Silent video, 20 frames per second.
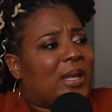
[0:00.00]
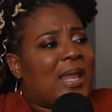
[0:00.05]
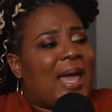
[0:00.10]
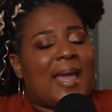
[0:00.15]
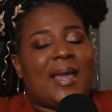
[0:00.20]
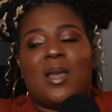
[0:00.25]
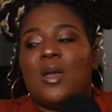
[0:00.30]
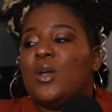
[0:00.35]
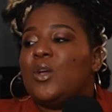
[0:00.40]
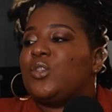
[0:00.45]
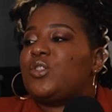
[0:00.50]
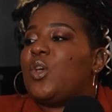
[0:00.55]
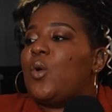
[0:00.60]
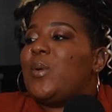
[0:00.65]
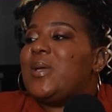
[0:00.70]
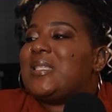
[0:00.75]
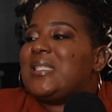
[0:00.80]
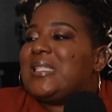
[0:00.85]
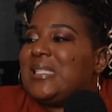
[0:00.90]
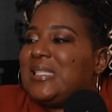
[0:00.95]
Like, so
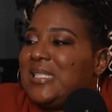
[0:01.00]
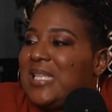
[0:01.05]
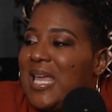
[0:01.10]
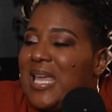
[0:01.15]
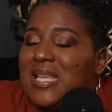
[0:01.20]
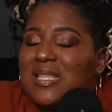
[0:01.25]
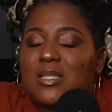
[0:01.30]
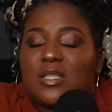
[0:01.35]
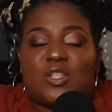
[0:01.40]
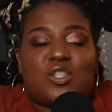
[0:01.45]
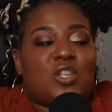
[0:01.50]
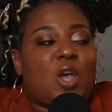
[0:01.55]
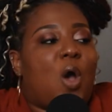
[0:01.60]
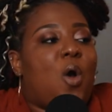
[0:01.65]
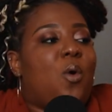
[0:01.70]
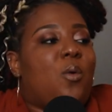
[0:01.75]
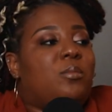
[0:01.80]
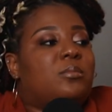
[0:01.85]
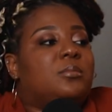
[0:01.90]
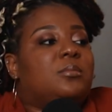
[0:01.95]
it's
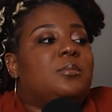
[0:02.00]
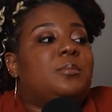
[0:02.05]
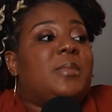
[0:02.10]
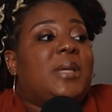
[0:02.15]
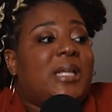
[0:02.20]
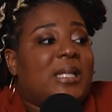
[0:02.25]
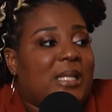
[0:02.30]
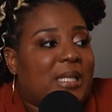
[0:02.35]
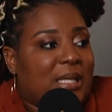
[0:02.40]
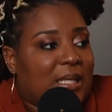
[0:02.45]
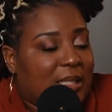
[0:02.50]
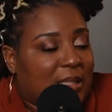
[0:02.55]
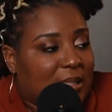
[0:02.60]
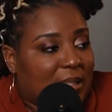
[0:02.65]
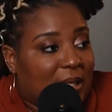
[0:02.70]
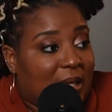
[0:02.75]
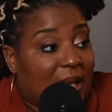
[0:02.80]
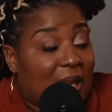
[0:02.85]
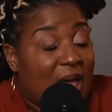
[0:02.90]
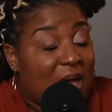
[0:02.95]
so many
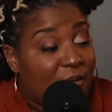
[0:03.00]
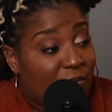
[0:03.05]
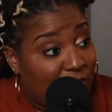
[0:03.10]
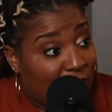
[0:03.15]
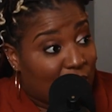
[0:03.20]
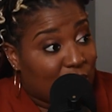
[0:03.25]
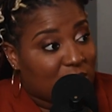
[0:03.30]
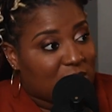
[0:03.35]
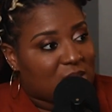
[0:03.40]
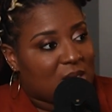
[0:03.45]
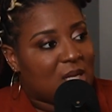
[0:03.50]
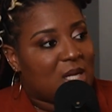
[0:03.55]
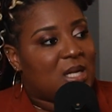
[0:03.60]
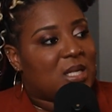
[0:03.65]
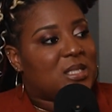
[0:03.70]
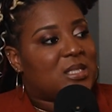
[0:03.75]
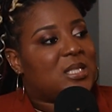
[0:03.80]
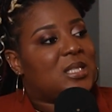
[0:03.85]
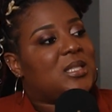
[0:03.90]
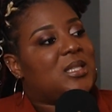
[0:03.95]
levels
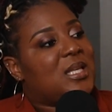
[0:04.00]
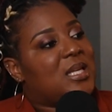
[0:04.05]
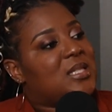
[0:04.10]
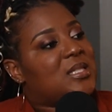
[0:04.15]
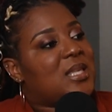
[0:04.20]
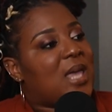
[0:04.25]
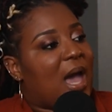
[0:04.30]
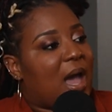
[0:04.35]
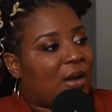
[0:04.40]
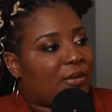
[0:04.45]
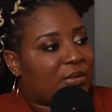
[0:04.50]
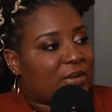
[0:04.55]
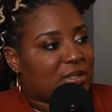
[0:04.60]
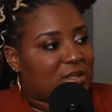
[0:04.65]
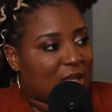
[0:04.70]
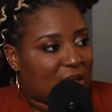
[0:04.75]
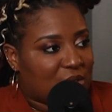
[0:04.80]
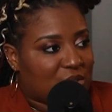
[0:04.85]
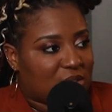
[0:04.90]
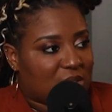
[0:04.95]
to these
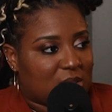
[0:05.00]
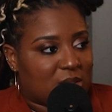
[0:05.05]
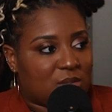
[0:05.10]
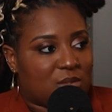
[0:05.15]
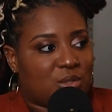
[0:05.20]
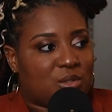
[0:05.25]
conversations.